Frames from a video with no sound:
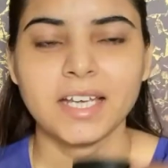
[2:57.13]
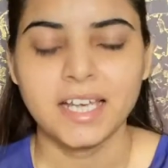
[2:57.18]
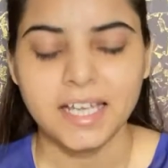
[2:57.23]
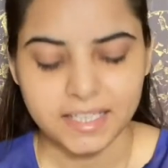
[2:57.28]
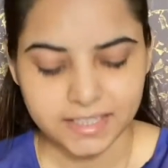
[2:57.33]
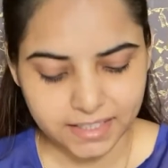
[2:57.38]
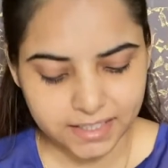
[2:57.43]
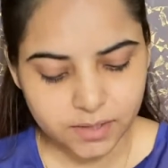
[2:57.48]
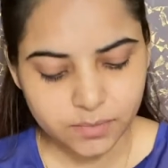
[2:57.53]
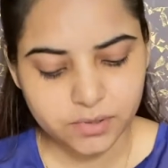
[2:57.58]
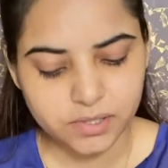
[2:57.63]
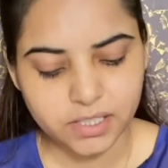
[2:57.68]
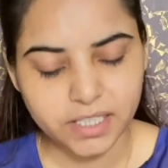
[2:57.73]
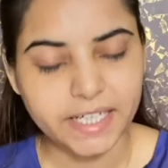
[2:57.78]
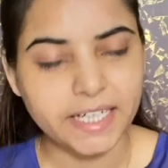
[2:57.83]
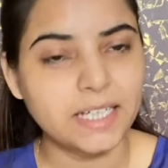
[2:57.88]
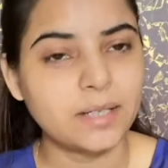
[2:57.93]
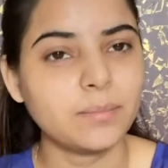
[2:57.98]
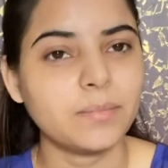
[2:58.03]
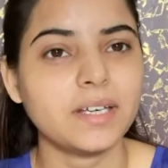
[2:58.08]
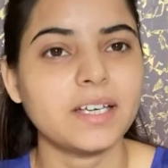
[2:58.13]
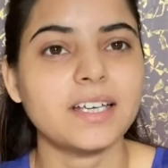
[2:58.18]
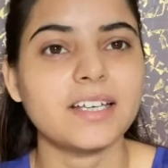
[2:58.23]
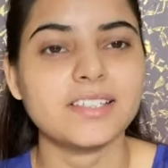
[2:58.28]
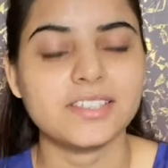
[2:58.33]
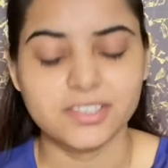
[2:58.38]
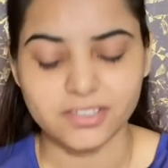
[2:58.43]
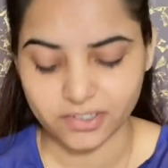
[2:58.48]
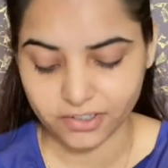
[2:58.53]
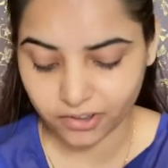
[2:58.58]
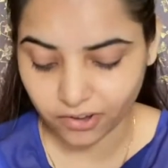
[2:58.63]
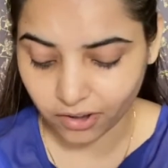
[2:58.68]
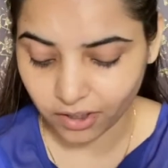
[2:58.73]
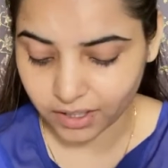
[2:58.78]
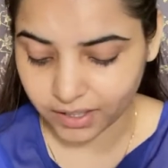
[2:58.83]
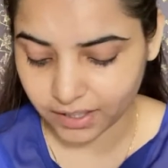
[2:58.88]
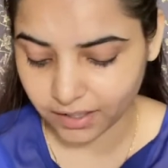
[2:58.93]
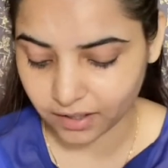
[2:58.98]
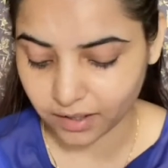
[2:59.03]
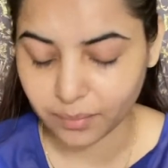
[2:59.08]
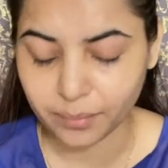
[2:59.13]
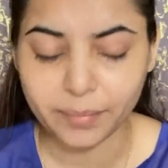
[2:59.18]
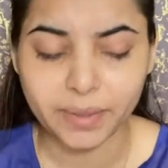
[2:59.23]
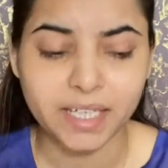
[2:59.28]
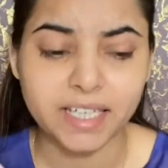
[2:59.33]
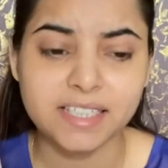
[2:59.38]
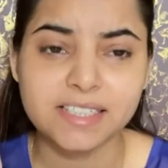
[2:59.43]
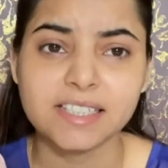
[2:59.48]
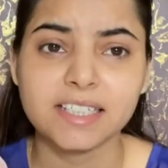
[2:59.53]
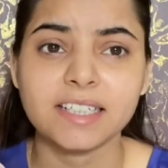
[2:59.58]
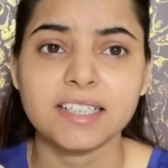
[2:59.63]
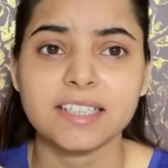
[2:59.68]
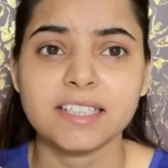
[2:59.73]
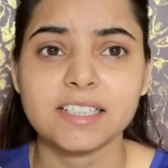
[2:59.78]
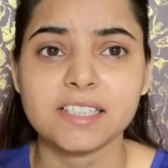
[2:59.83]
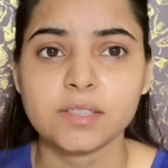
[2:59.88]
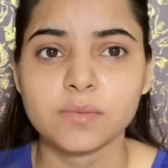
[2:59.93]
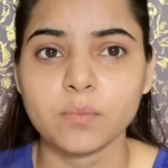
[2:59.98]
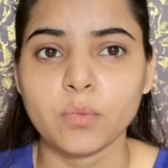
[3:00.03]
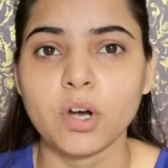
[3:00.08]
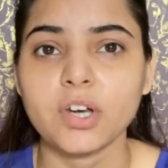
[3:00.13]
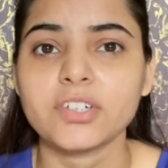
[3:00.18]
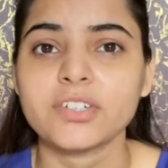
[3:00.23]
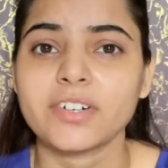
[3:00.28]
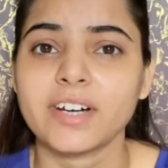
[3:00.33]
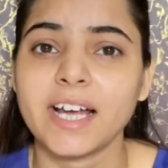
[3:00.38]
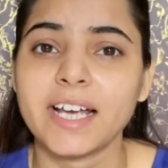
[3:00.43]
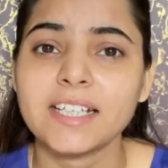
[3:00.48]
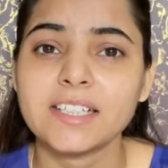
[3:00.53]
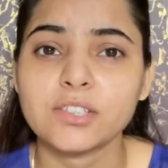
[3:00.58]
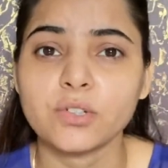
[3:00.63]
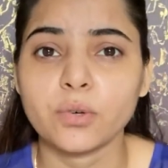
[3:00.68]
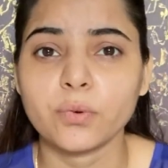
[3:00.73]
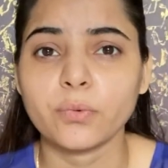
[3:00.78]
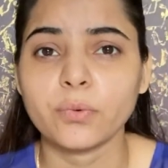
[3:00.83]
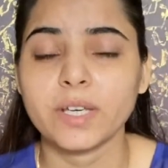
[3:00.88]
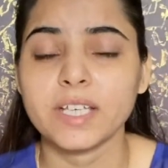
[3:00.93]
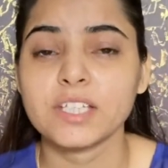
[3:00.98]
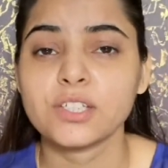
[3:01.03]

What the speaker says: This cream is really amazing. This moisturizes your face